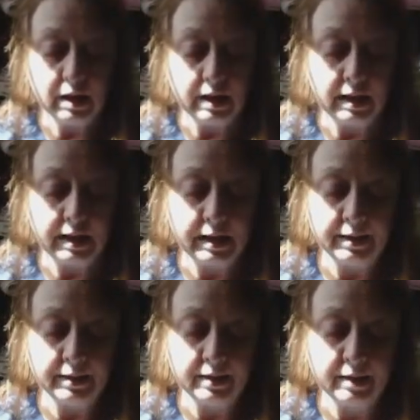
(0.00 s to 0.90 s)

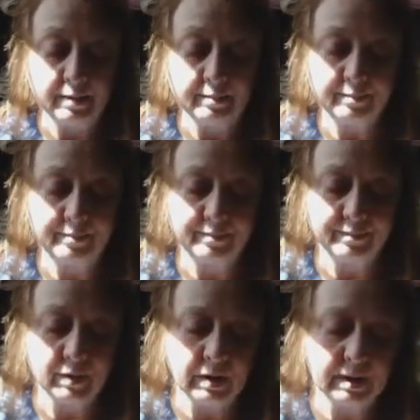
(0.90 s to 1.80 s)
and
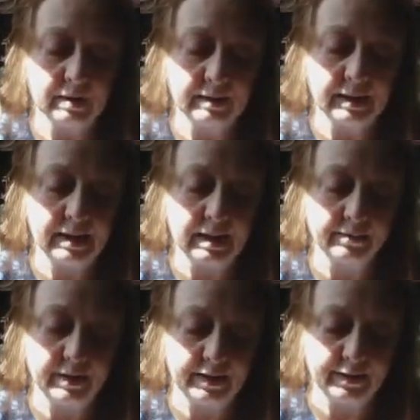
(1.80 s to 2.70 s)
well, I can't
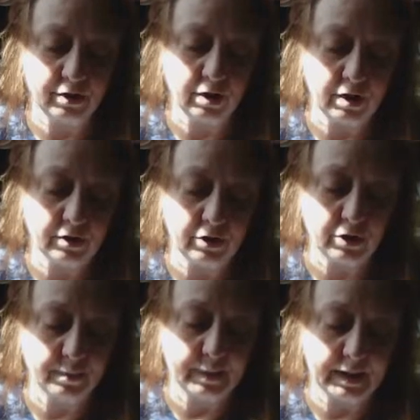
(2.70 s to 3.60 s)
find the charger
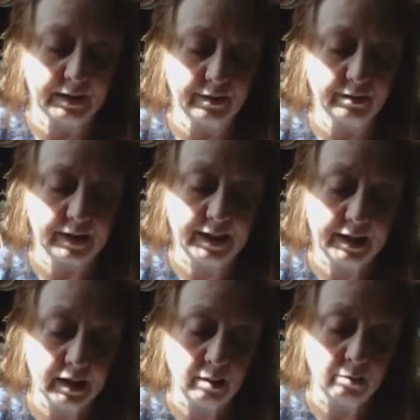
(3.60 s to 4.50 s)
to my little
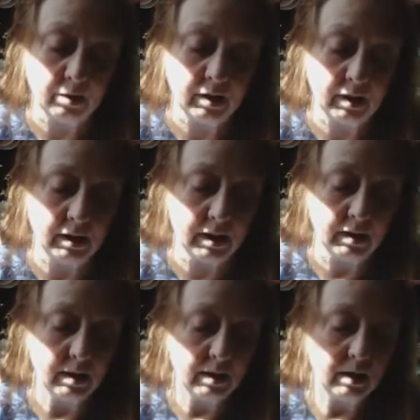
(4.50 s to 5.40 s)
camera,
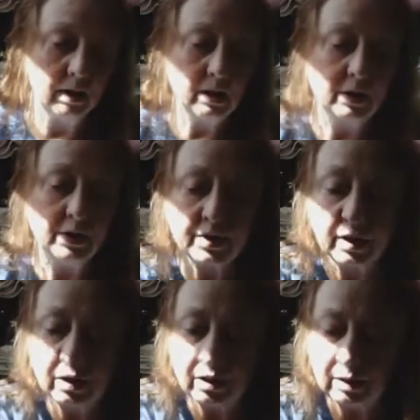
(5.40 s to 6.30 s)

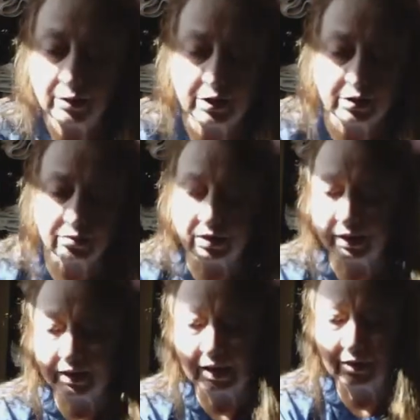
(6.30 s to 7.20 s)
so I'm just
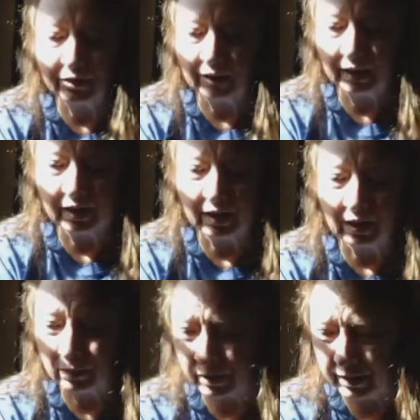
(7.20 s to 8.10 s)
really not really
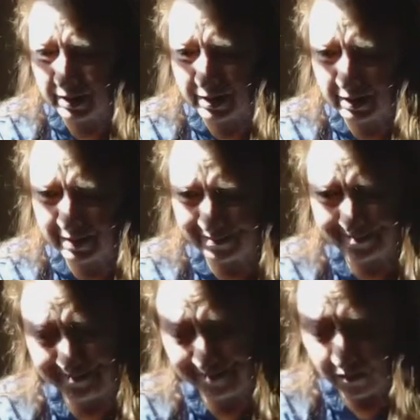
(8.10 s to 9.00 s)
good with this.
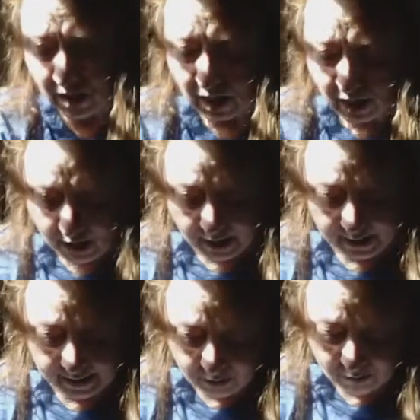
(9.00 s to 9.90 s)

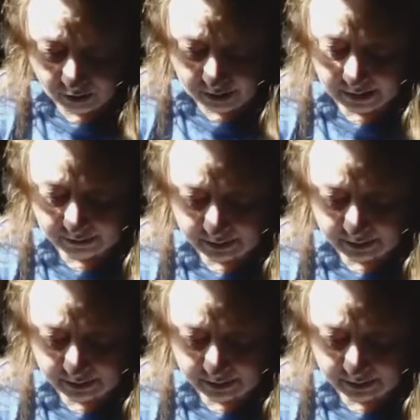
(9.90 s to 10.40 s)
And I'm really,